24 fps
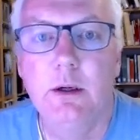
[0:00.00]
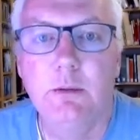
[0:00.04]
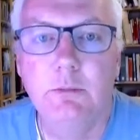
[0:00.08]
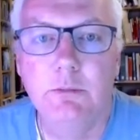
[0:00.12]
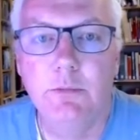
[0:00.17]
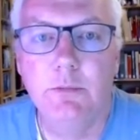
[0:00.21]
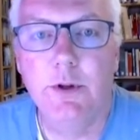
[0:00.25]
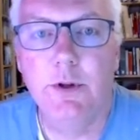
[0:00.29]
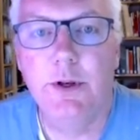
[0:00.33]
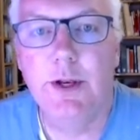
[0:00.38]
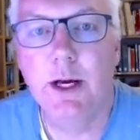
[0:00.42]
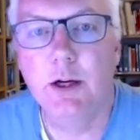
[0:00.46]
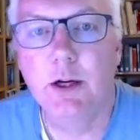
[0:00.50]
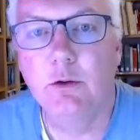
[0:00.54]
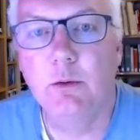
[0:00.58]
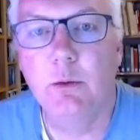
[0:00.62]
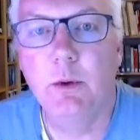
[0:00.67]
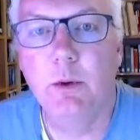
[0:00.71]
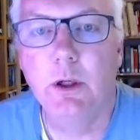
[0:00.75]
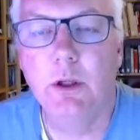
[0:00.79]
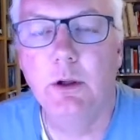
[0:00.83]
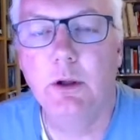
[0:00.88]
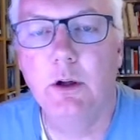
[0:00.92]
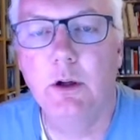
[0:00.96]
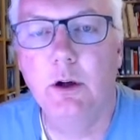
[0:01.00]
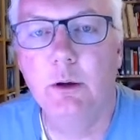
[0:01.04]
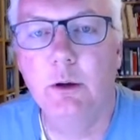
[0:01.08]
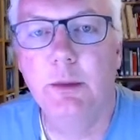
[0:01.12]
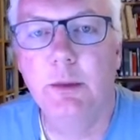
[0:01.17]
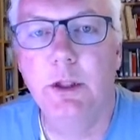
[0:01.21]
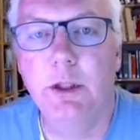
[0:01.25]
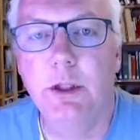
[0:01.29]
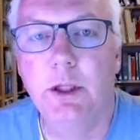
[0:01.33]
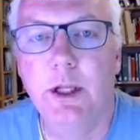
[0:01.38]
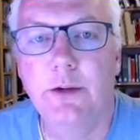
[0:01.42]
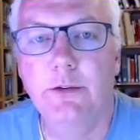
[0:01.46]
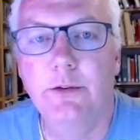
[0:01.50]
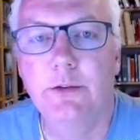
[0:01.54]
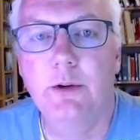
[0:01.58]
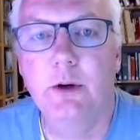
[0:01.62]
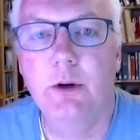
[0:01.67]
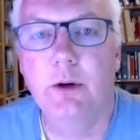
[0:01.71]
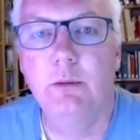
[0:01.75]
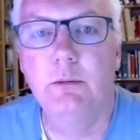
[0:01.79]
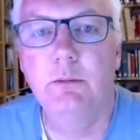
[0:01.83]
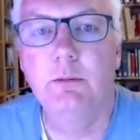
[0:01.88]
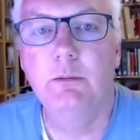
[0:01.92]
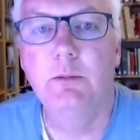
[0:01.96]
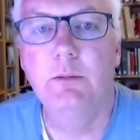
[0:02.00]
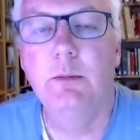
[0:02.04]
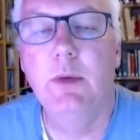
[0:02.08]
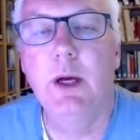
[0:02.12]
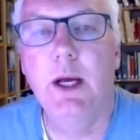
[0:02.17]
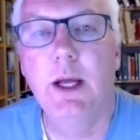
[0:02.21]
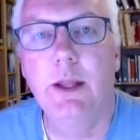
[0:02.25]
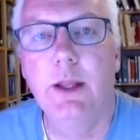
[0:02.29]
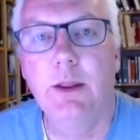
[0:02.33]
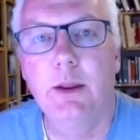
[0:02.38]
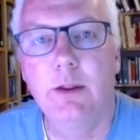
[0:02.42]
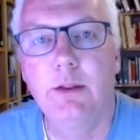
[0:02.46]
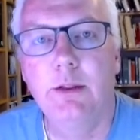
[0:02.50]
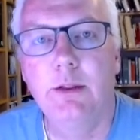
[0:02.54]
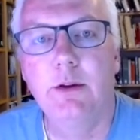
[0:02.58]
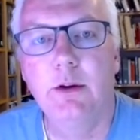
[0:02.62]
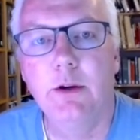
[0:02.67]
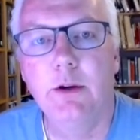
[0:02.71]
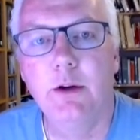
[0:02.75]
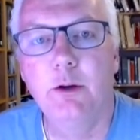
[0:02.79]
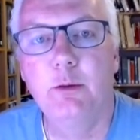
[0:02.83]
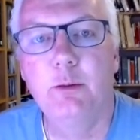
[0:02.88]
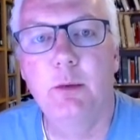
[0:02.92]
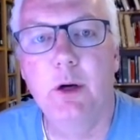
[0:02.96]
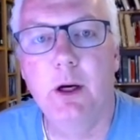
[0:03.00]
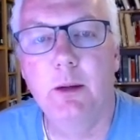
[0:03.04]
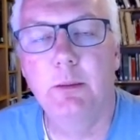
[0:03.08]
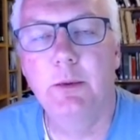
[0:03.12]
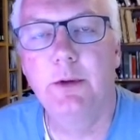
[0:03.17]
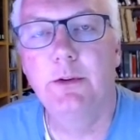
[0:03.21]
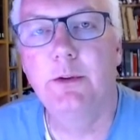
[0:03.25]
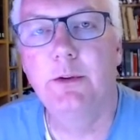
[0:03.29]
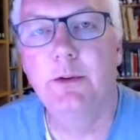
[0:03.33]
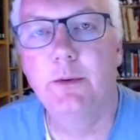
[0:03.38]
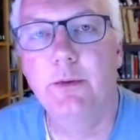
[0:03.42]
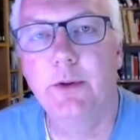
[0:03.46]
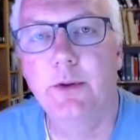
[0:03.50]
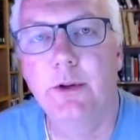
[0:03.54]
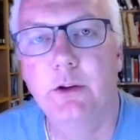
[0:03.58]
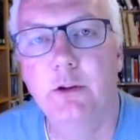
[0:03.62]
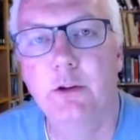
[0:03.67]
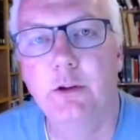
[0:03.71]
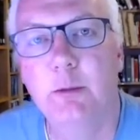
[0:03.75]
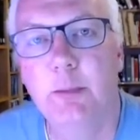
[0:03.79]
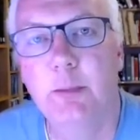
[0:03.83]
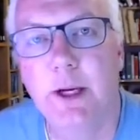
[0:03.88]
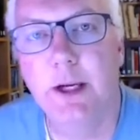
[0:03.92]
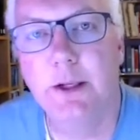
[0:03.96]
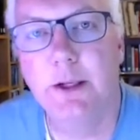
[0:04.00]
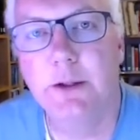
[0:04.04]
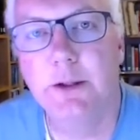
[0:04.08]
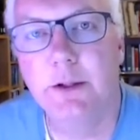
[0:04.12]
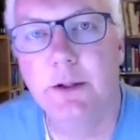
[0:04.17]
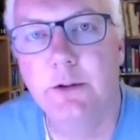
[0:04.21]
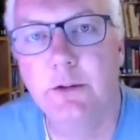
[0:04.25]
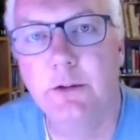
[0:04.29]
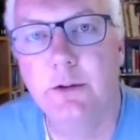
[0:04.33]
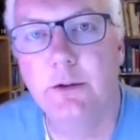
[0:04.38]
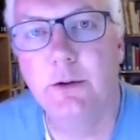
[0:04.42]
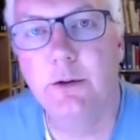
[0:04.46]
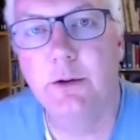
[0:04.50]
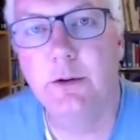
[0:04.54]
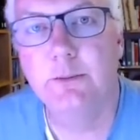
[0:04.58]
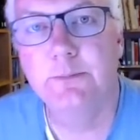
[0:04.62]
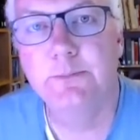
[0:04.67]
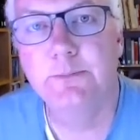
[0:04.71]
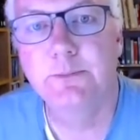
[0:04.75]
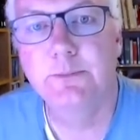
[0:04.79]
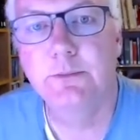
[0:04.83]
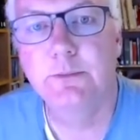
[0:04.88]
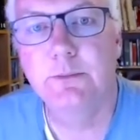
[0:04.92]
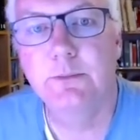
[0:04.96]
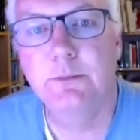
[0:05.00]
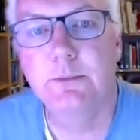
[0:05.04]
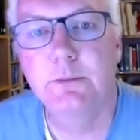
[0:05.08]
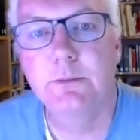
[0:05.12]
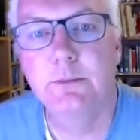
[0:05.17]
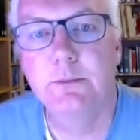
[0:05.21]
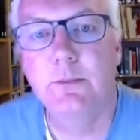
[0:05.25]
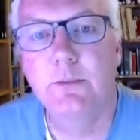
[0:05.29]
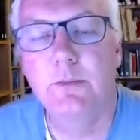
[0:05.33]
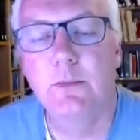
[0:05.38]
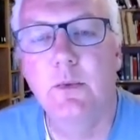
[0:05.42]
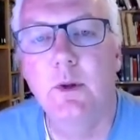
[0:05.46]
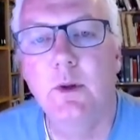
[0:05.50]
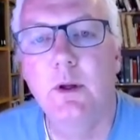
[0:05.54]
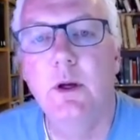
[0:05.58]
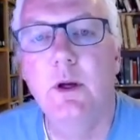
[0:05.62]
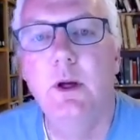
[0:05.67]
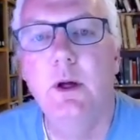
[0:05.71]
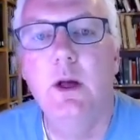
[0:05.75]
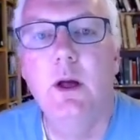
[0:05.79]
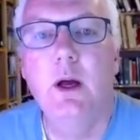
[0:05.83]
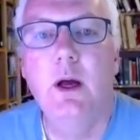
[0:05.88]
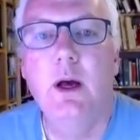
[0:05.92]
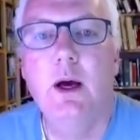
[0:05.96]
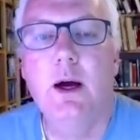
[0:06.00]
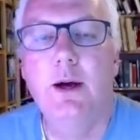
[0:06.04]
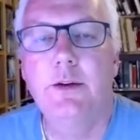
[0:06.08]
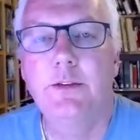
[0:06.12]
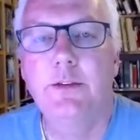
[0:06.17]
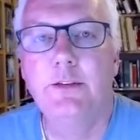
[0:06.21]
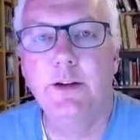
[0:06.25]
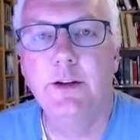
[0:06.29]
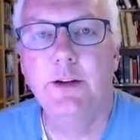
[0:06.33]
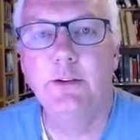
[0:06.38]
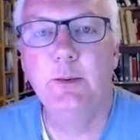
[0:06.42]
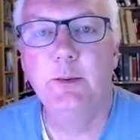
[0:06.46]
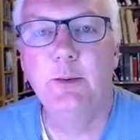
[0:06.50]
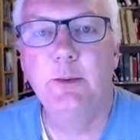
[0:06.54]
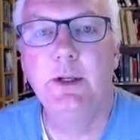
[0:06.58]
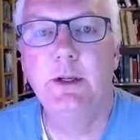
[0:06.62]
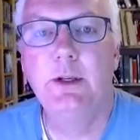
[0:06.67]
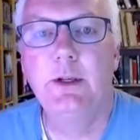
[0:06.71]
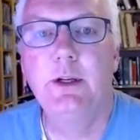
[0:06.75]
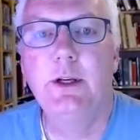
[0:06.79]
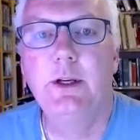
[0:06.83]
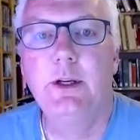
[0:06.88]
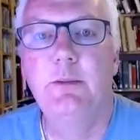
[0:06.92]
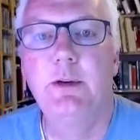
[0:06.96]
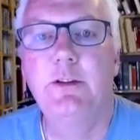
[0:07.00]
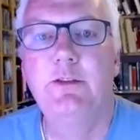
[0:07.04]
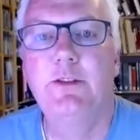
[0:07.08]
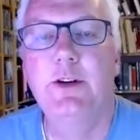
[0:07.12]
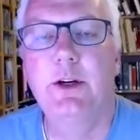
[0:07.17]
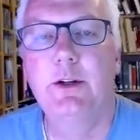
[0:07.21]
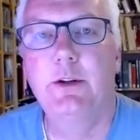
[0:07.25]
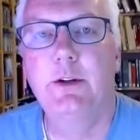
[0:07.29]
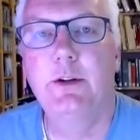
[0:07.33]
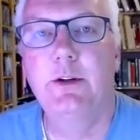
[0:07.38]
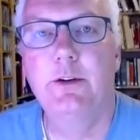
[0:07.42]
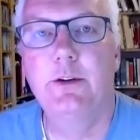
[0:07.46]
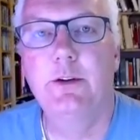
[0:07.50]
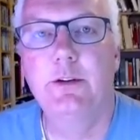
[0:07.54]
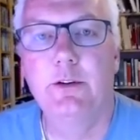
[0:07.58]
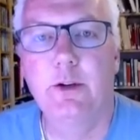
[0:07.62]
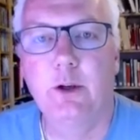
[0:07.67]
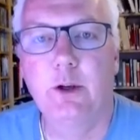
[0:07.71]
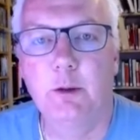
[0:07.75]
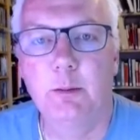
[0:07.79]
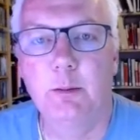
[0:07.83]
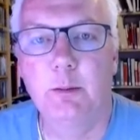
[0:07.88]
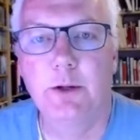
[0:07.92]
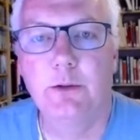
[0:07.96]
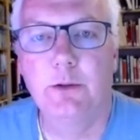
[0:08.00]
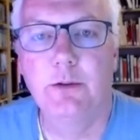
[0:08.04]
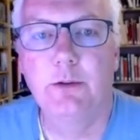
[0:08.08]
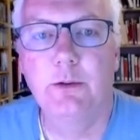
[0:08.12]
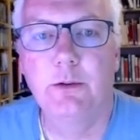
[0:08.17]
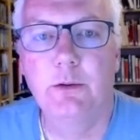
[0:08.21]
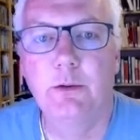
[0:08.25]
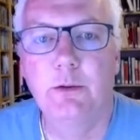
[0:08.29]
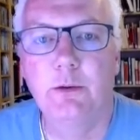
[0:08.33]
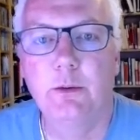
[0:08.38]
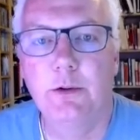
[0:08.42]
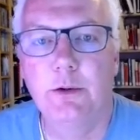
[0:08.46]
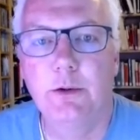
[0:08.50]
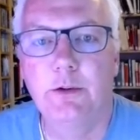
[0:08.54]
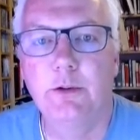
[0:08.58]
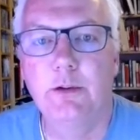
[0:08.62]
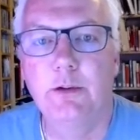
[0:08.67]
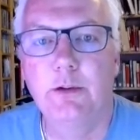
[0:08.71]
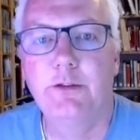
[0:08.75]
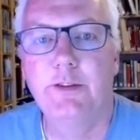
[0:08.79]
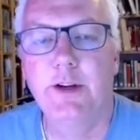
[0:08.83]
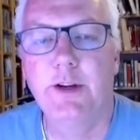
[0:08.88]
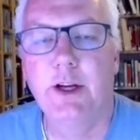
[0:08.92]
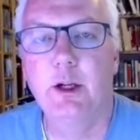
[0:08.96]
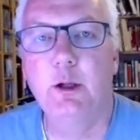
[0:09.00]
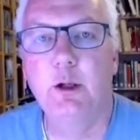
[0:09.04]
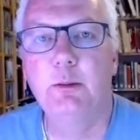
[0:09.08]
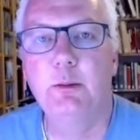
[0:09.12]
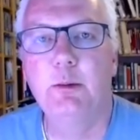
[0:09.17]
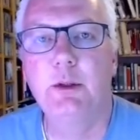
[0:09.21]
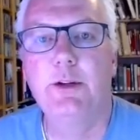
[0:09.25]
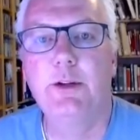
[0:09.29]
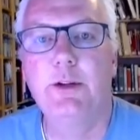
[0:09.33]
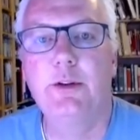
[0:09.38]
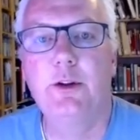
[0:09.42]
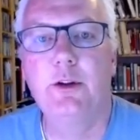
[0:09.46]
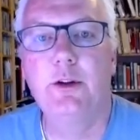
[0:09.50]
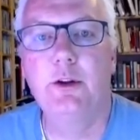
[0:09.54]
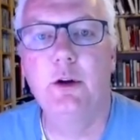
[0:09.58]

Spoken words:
the next one a little bit less so, and the third is probably something you should pay attention to. Assessment can be found in the syllabus, which is available at the